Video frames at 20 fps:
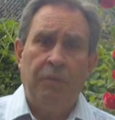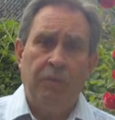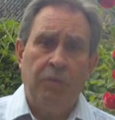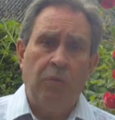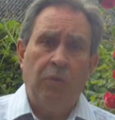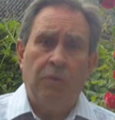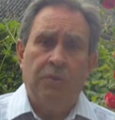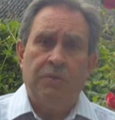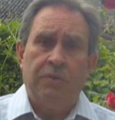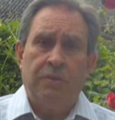
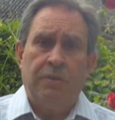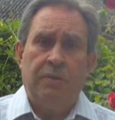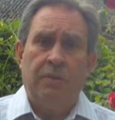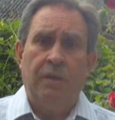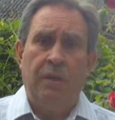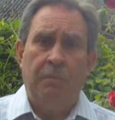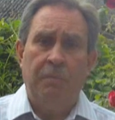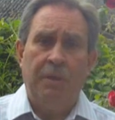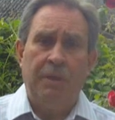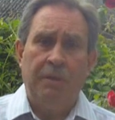Of course,
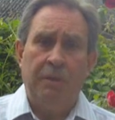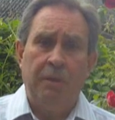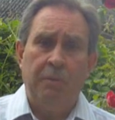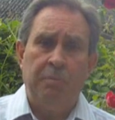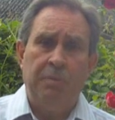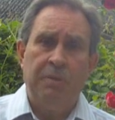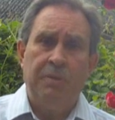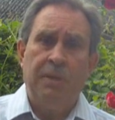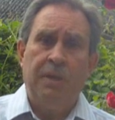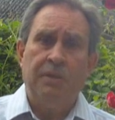I'll make
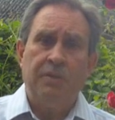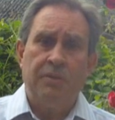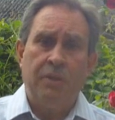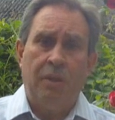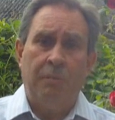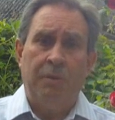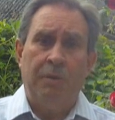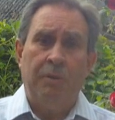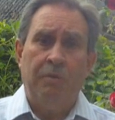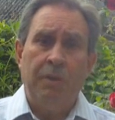no
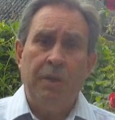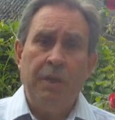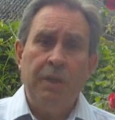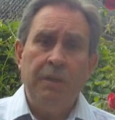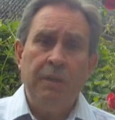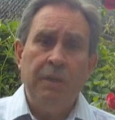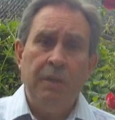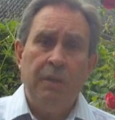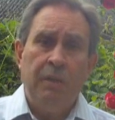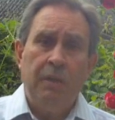pretense, I'm a
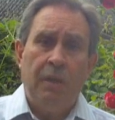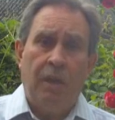green,